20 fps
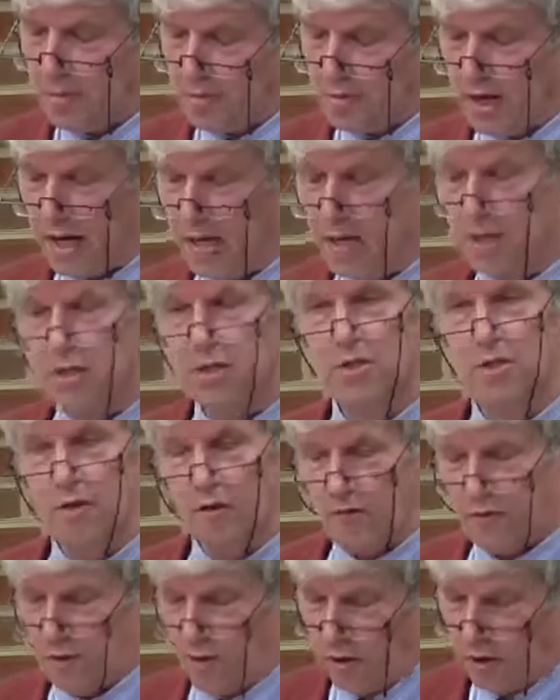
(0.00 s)
presence
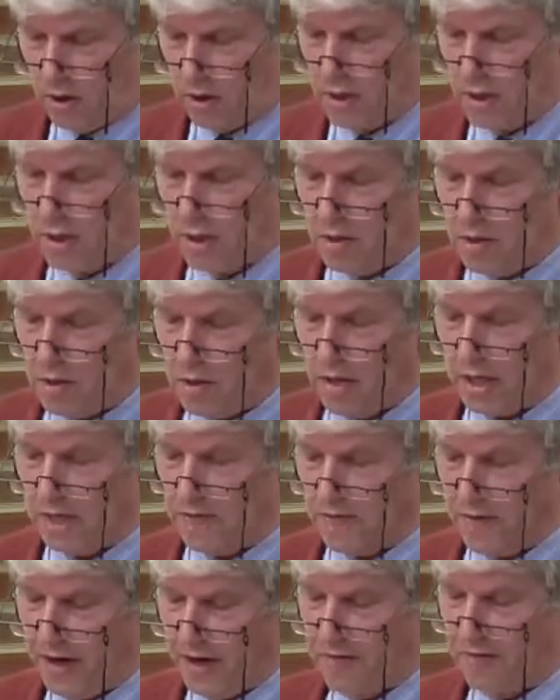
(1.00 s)
of God among
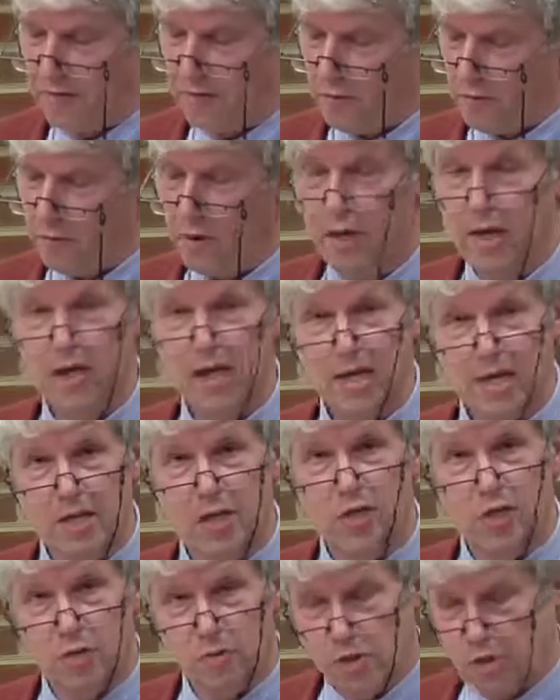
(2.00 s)
his faithful in
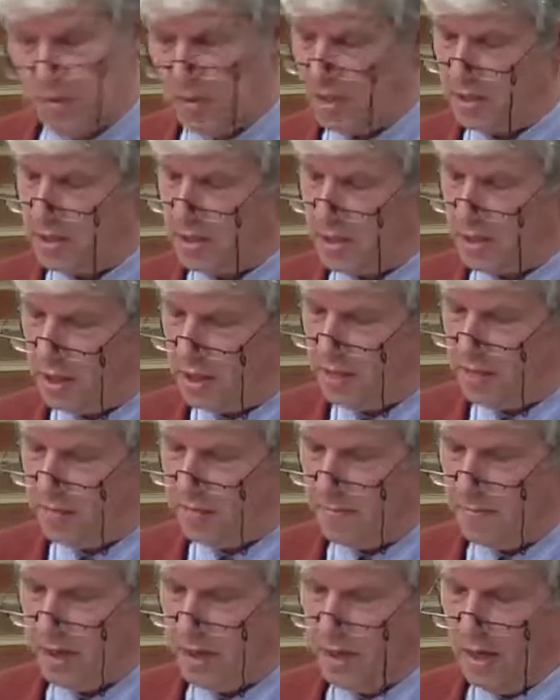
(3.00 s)
Jewish mysticism.
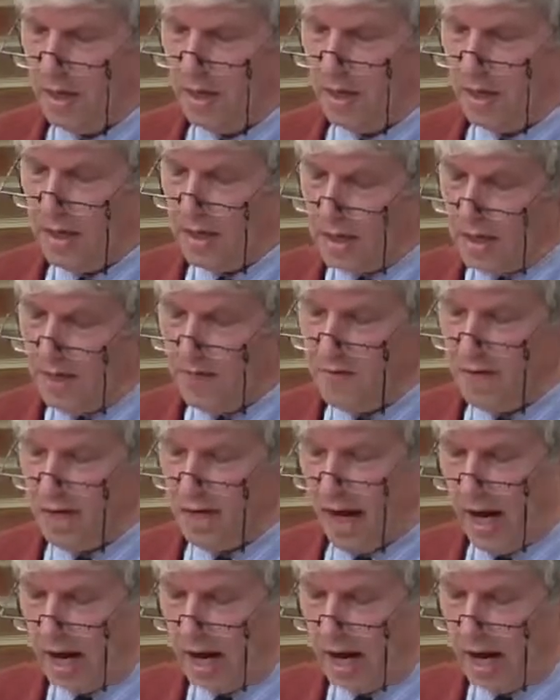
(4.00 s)
Even in